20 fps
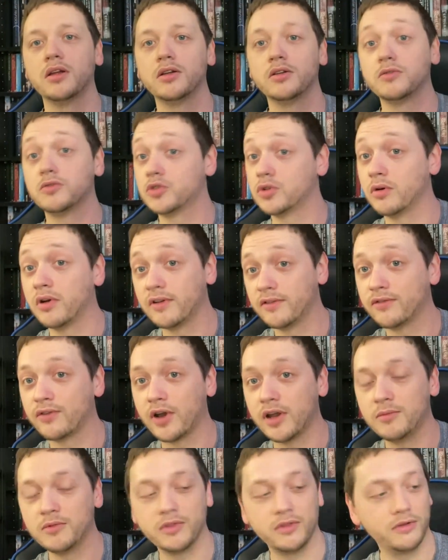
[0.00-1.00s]
so I
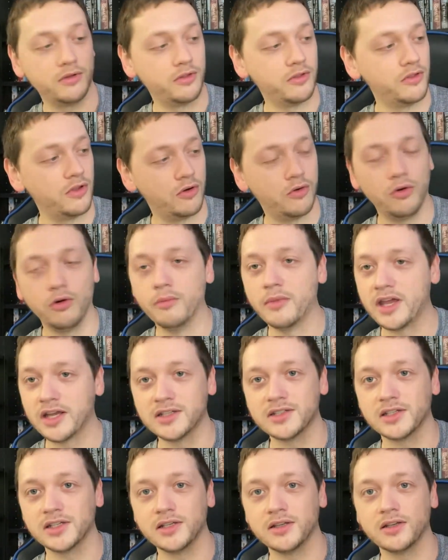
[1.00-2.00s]
framed the whole
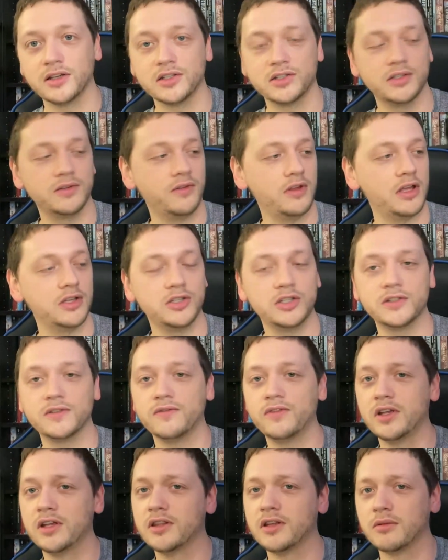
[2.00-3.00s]
magazine because it just
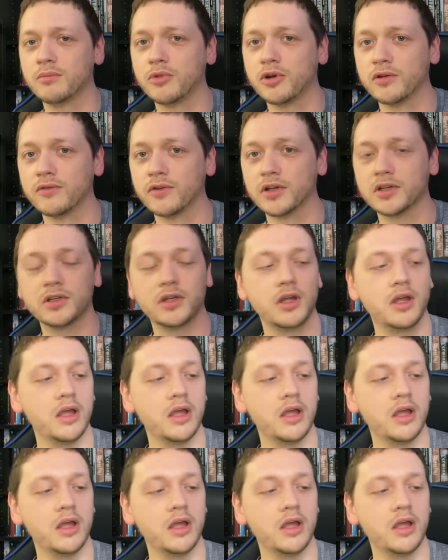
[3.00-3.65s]
fit in there perfect.